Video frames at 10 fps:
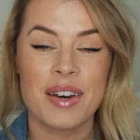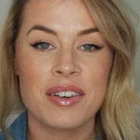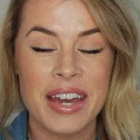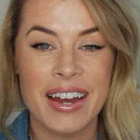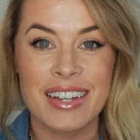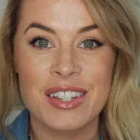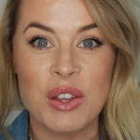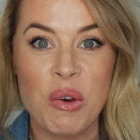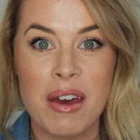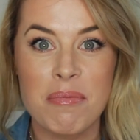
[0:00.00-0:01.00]
Okay guys,
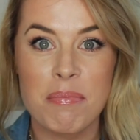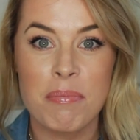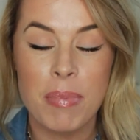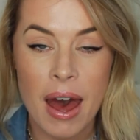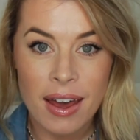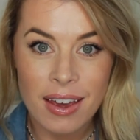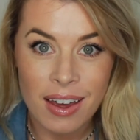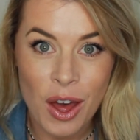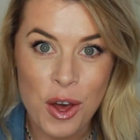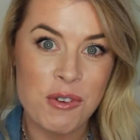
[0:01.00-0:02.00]
so I'm back
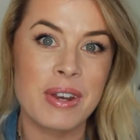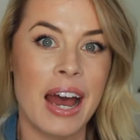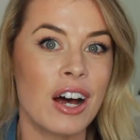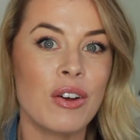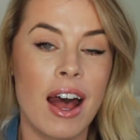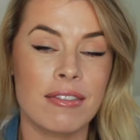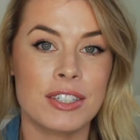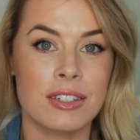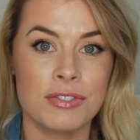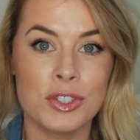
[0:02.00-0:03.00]
home now
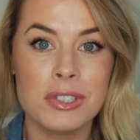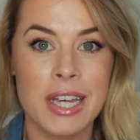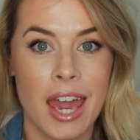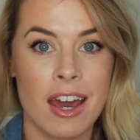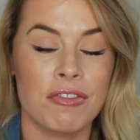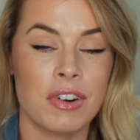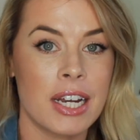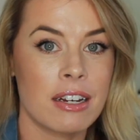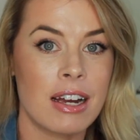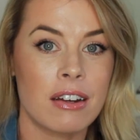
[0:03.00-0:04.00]
after a full day of
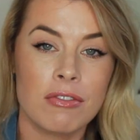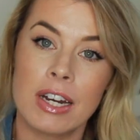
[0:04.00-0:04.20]
running around and